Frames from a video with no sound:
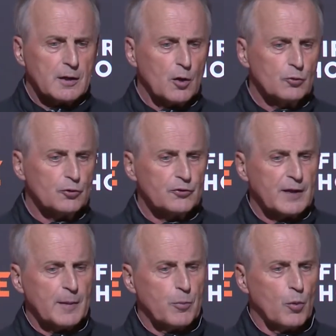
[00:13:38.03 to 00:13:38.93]
coaching
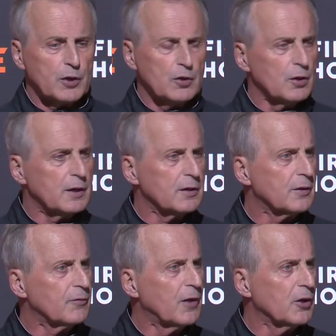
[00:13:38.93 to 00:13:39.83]
standpoint, you look at
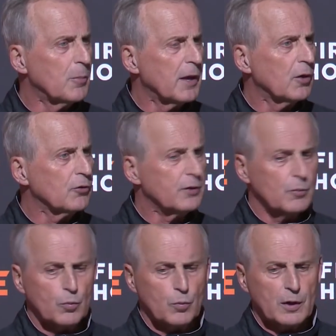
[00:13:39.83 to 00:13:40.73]
the fundamentals
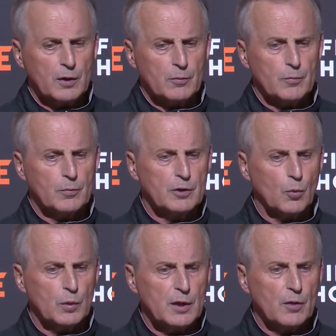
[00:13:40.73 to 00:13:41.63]
and where you know
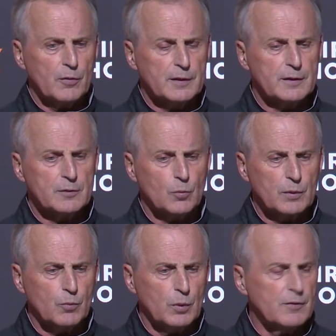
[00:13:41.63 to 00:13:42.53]
we know that
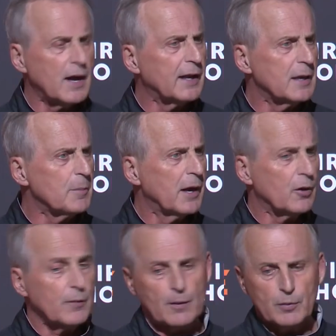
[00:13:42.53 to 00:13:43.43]
we've, we've got to get
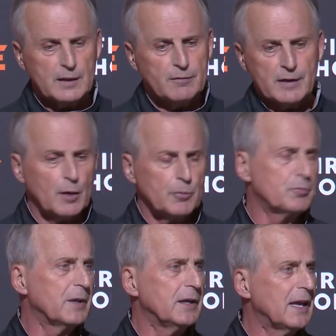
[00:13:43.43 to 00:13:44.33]
better. That would even help us
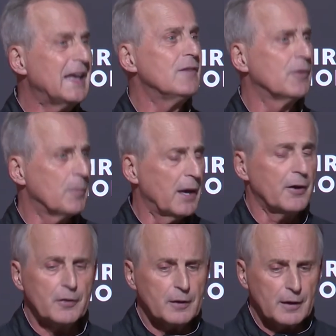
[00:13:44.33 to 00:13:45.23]
be even
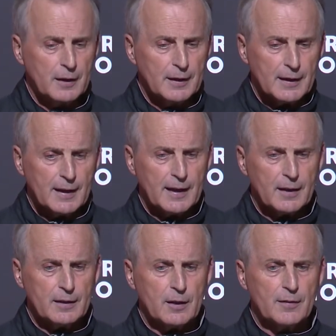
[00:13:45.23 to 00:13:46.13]
better,
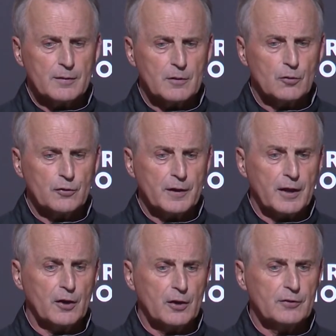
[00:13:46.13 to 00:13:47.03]
and uh, those are the
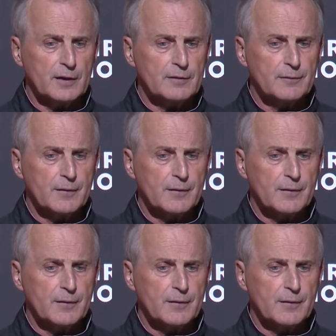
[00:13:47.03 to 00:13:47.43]
areas that,